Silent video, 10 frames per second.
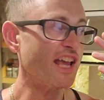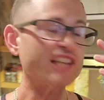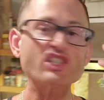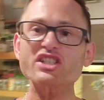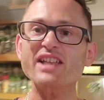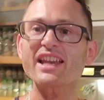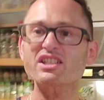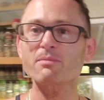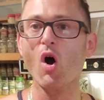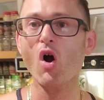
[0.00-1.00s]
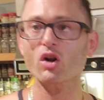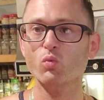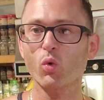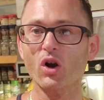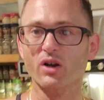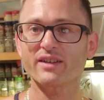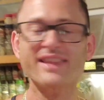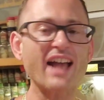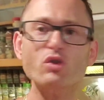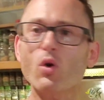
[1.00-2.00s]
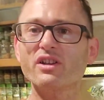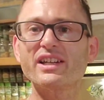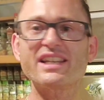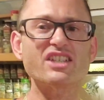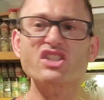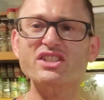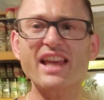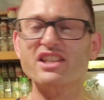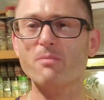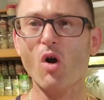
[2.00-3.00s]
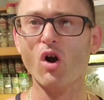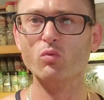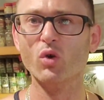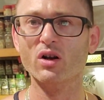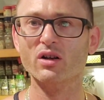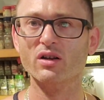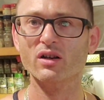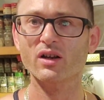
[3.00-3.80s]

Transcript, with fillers: it just takes some hard work. That's all it is. It just takes some hard work.